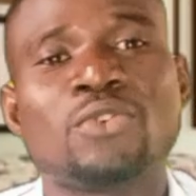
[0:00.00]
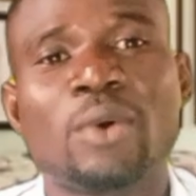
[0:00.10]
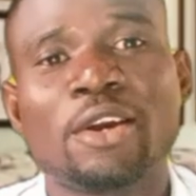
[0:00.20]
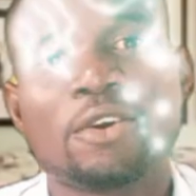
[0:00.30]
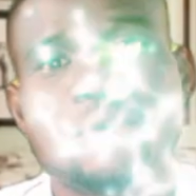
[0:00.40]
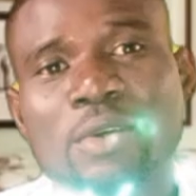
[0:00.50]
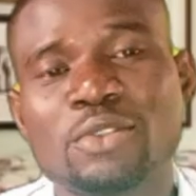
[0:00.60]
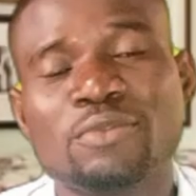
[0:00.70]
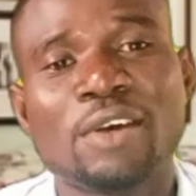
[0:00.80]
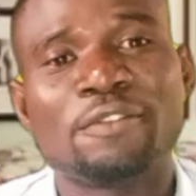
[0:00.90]
So I
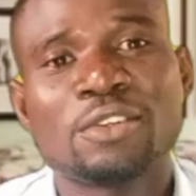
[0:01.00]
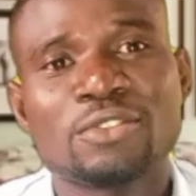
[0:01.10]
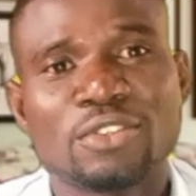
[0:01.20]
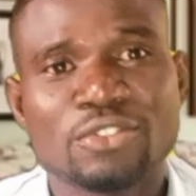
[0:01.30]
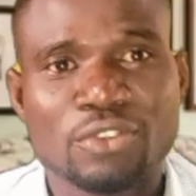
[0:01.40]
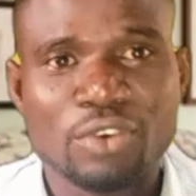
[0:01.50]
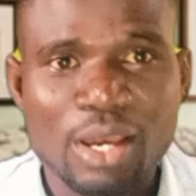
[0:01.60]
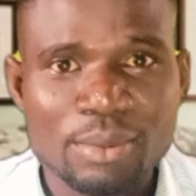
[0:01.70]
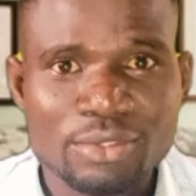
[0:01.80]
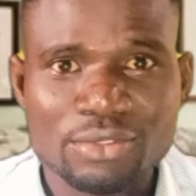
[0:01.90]
encourage you, if you have not
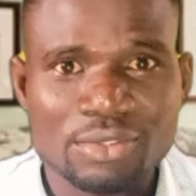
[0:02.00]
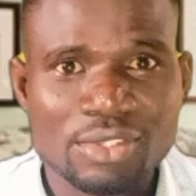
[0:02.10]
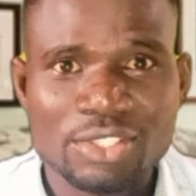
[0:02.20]
subscribed to